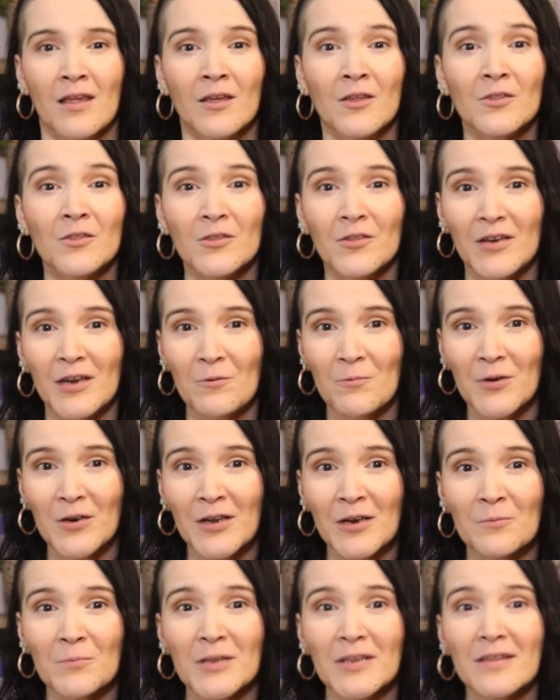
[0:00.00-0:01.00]
Today we're
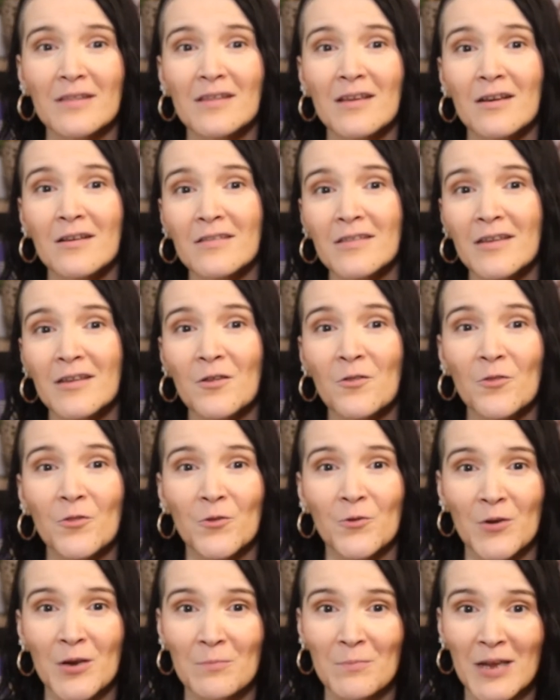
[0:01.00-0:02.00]
going to be discussing
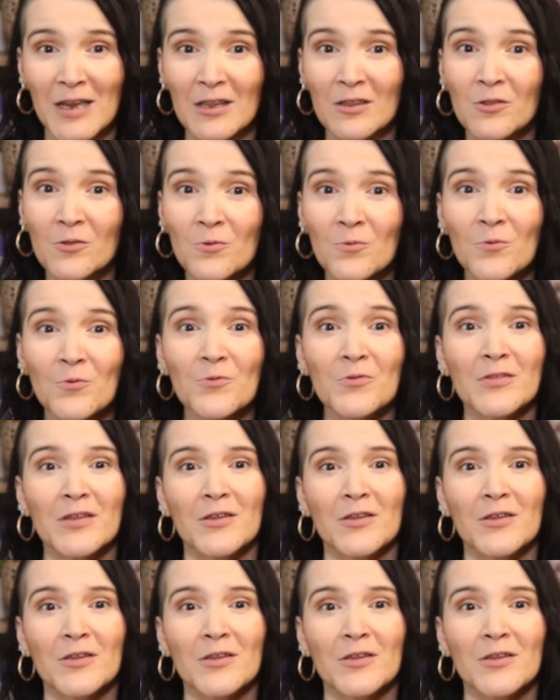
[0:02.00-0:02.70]
3 main tools